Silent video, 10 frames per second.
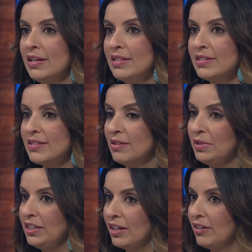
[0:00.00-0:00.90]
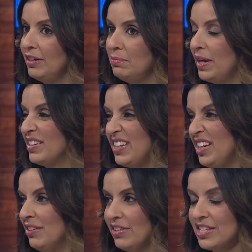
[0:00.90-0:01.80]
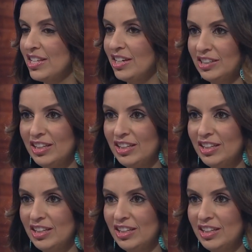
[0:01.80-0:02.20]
this is something that could impact any of us in our